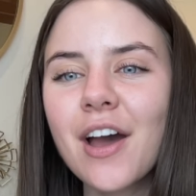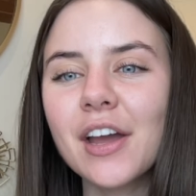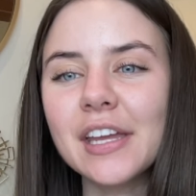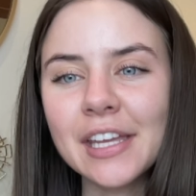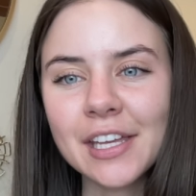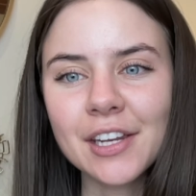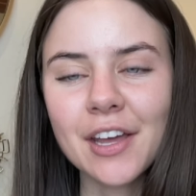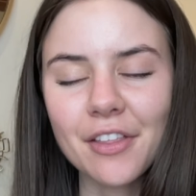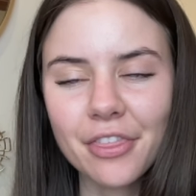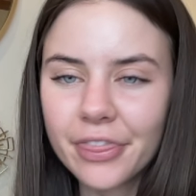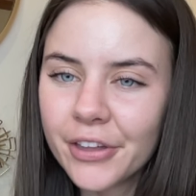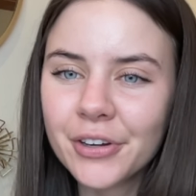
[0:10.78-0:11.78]
in
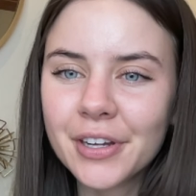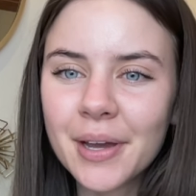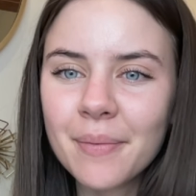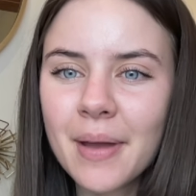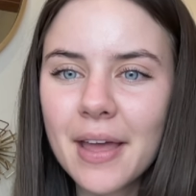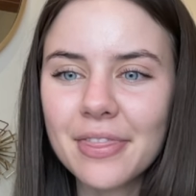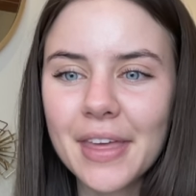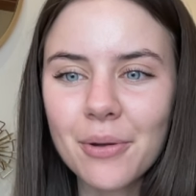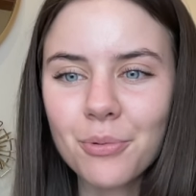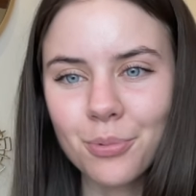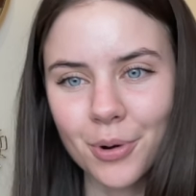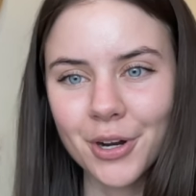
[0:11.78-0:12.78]
Ethereum, they
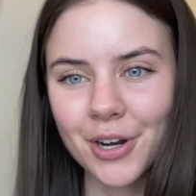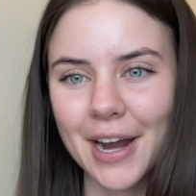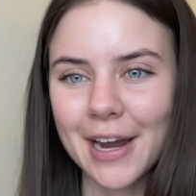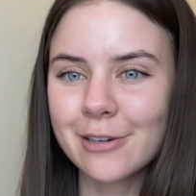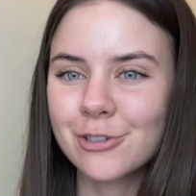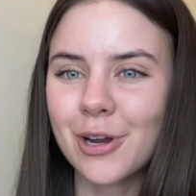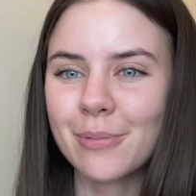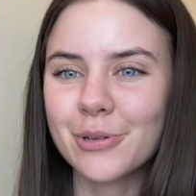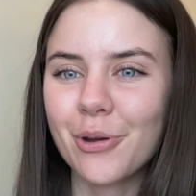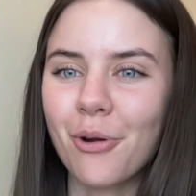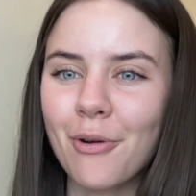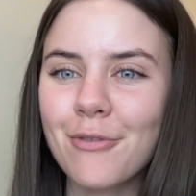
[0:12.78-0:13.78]
were airdropped
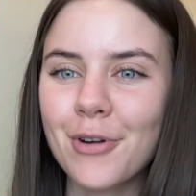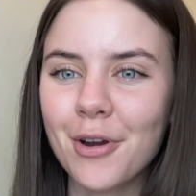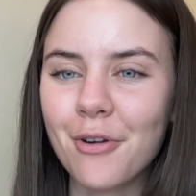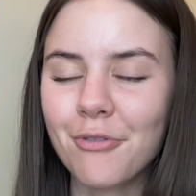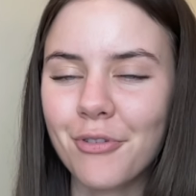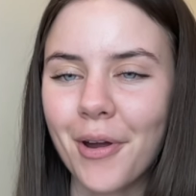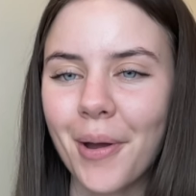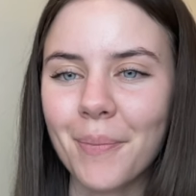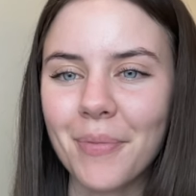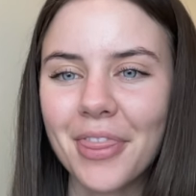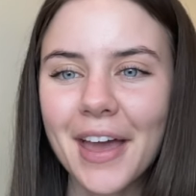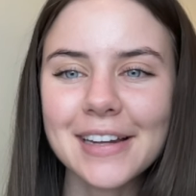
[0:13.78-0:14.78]
over
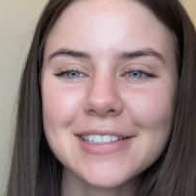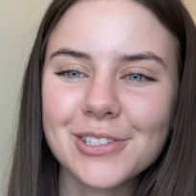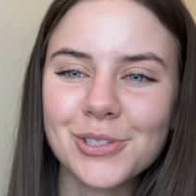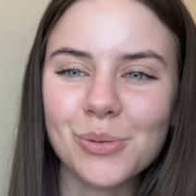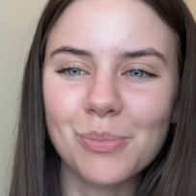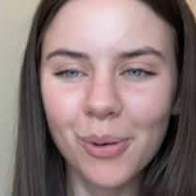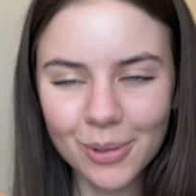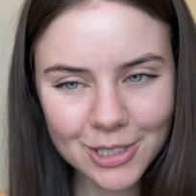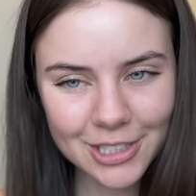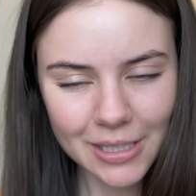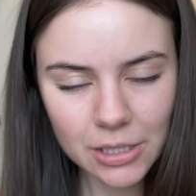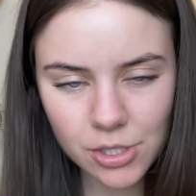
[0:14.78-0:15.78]
from that to
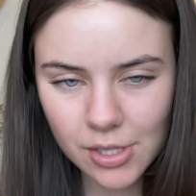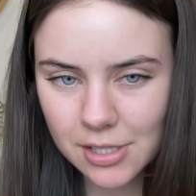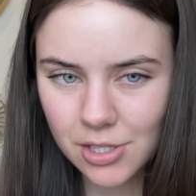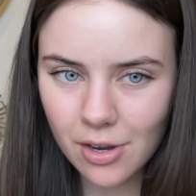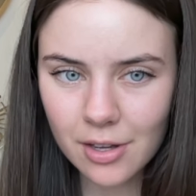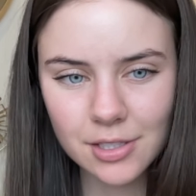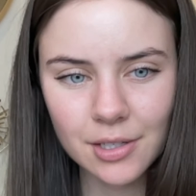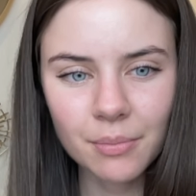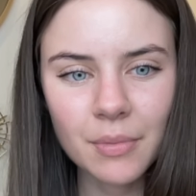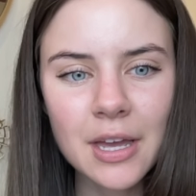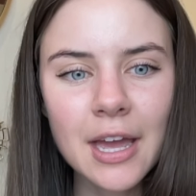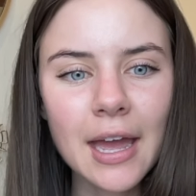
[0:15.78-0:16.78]
Pulse Chain, so that's
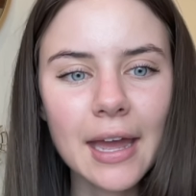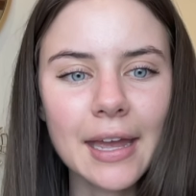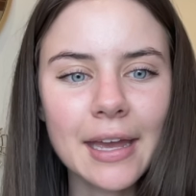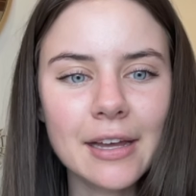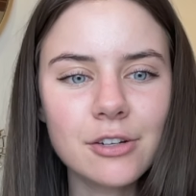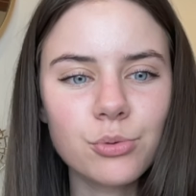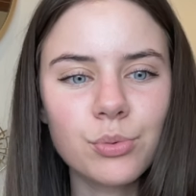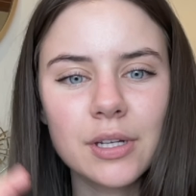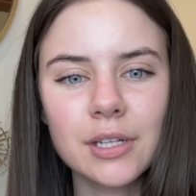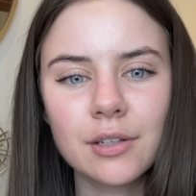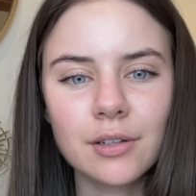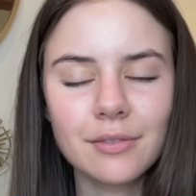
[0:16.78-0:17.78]
awesome. And
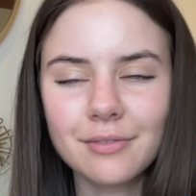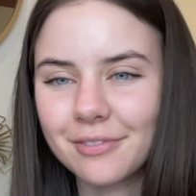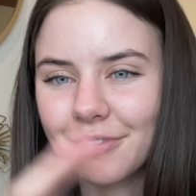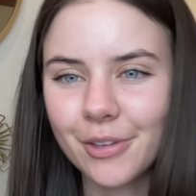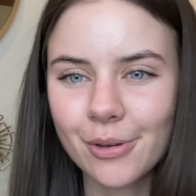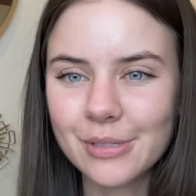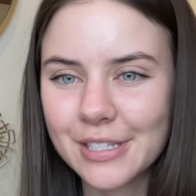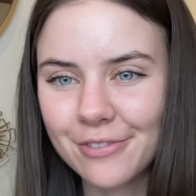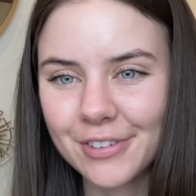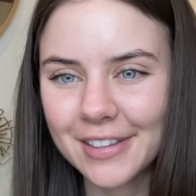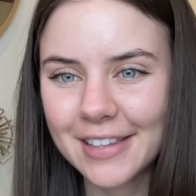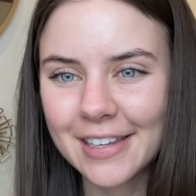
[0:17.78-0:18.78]
when those
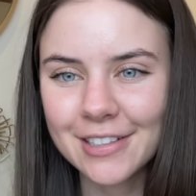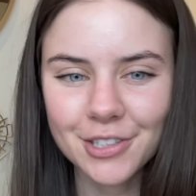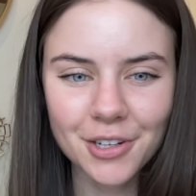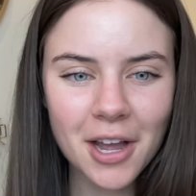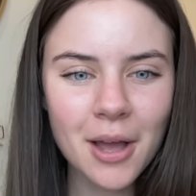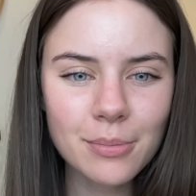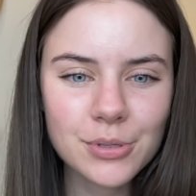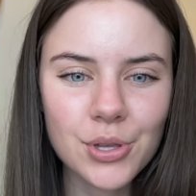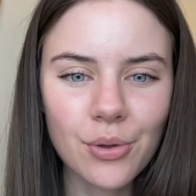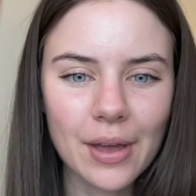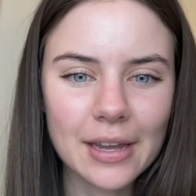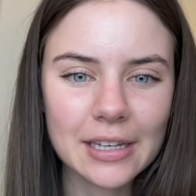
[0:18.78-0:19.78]
different things are up,
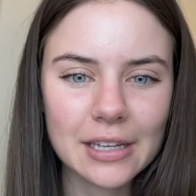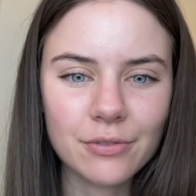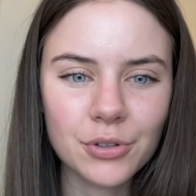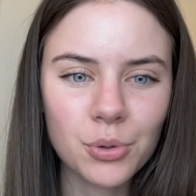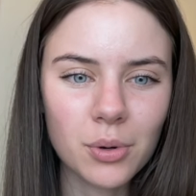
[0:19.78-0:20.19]
so like if you